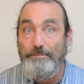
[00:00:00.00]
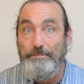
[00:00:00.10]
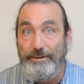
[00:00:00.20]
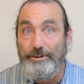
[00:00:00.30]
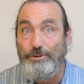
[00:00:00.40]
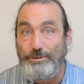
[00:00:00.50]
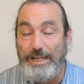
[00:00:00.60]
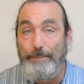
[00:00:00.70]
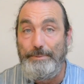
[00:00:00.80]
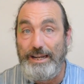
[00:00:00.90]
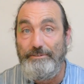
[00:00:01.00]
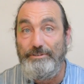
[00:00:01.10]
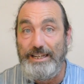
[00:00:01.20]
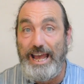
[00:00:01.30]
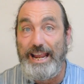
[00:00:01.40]
Miracles happen
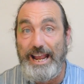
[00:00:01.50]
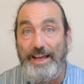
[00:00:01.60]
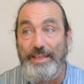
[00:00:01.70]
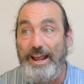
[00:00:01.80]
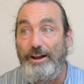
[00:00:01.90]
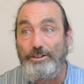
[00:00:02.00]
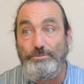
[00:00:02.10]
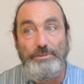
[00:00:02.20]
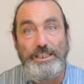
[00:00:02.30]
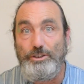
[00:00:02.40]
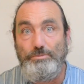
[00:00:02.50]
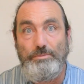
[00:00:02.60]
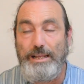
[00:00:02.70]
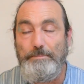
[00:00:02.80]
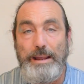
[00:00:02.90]
every day, and there